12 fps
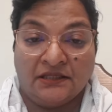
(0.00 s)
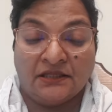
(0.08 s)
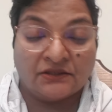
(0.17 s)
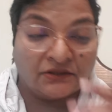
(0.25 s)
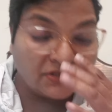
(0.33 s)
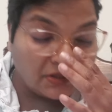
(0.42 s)

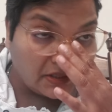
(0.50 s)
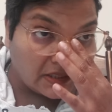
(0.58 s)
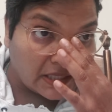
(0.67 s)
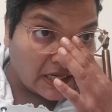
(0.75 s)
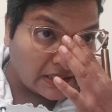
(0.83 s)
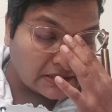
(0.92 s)
That also
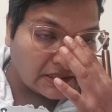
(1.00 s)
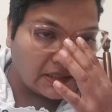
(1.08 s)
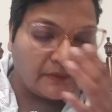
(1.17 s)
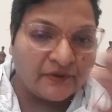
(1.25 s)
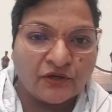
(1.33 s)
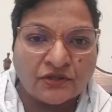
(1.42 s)

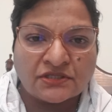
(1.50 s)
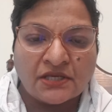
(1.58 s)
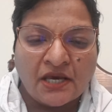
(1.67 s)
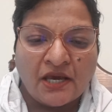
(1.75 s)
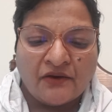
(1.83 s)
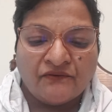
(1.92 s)
drastically, because
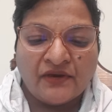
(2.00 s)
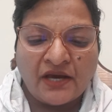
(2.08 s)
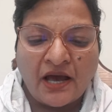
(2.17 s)
we